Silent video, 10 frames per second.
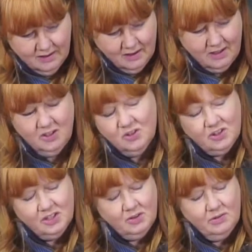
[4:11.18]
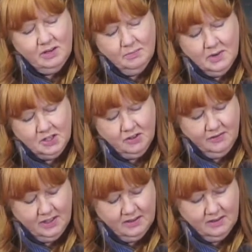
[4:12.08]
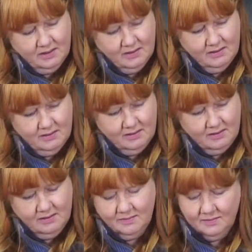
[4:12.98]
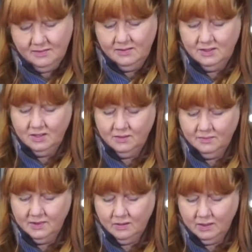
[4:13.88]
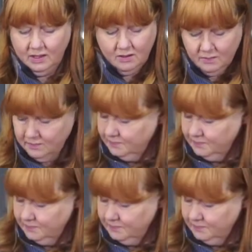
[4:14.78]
You usually don't need much of this. So there we go.